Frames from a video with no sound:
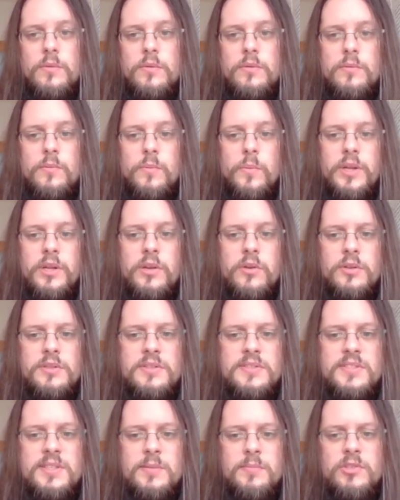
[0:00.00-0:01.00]
we could
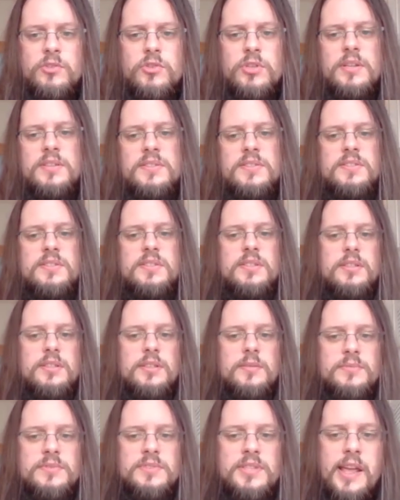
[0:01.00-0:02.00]
simply just
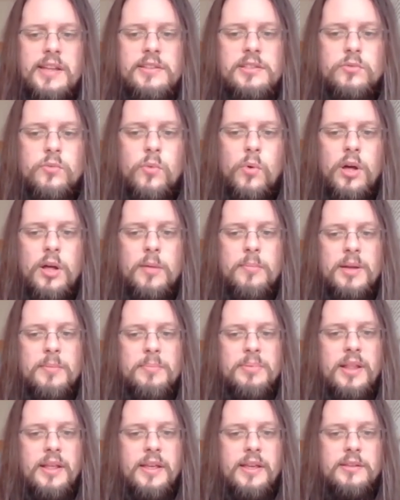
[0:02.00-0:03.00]
take the draw by
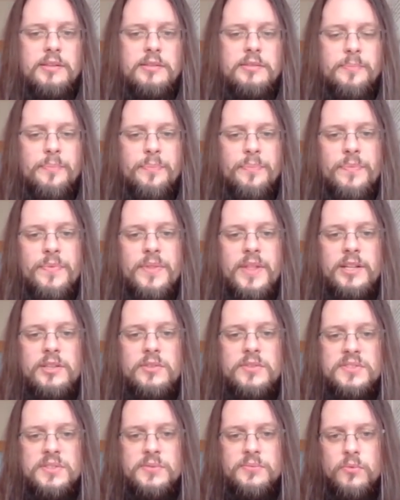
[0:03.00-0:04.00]
playing knight to
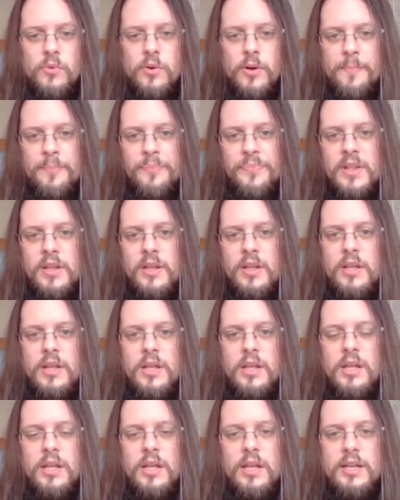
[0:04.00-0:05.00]
c4.
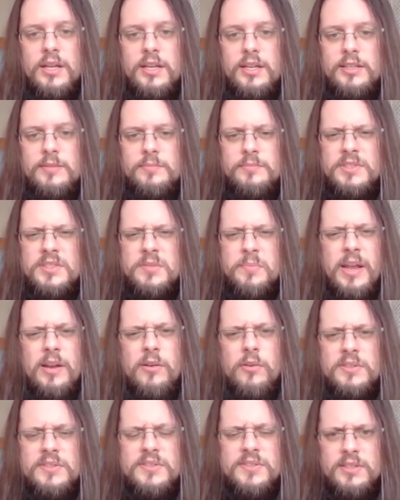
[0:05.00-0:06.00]
This may
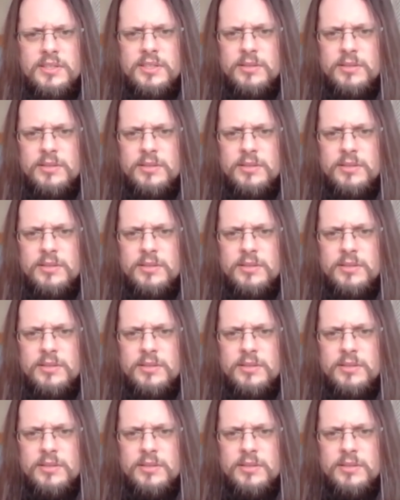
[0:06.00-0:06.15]
look a little